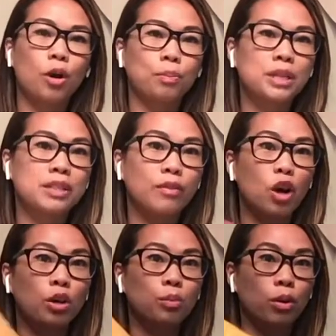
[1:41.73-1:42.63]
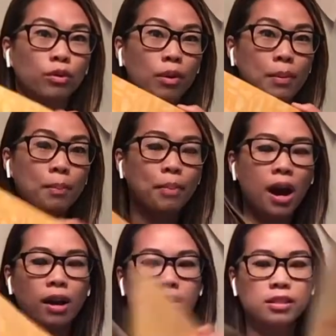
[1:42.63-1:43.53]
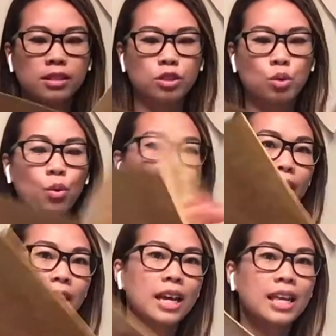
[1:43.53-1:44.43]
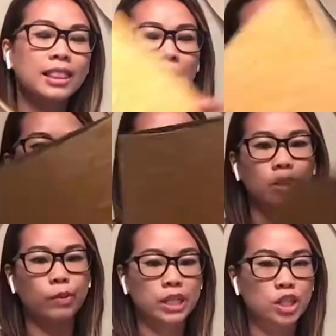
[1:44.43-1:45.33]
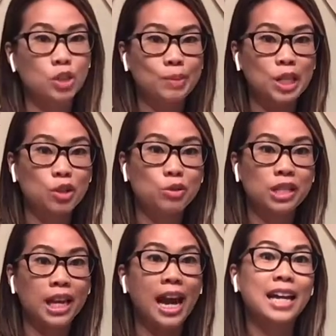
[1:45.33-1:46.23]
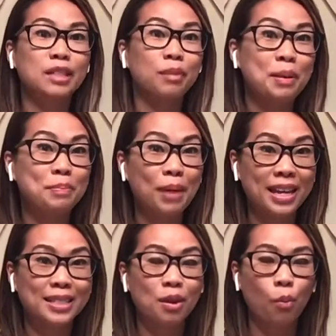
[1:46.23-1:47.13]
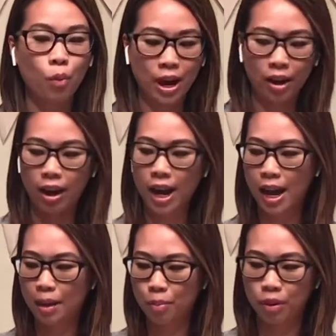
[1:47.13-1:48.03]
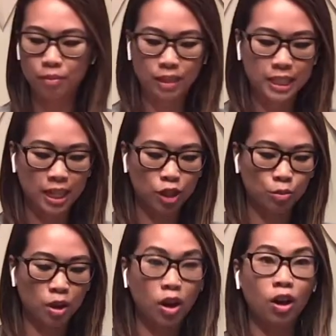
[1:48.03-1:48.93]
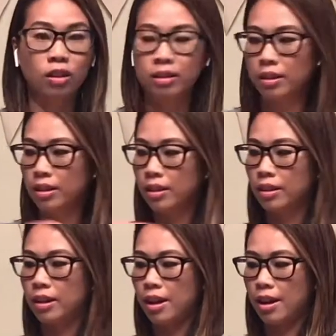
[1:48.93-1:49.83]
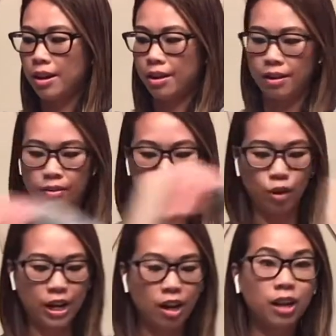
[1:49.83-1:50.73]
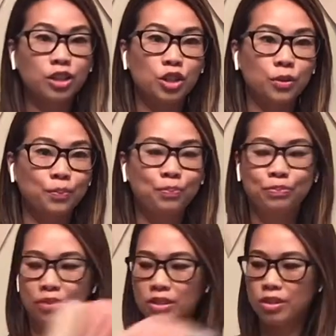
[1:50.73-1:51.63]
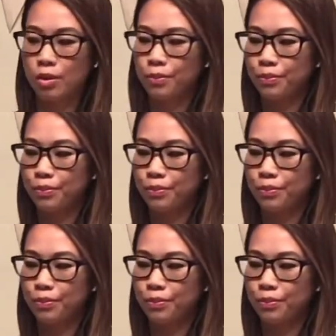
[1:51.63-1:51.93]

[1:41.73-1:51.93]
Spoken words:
piece of cardboard from a box, a toy, that I'm going to be using as my base where I put my Taj Mahal right onto. So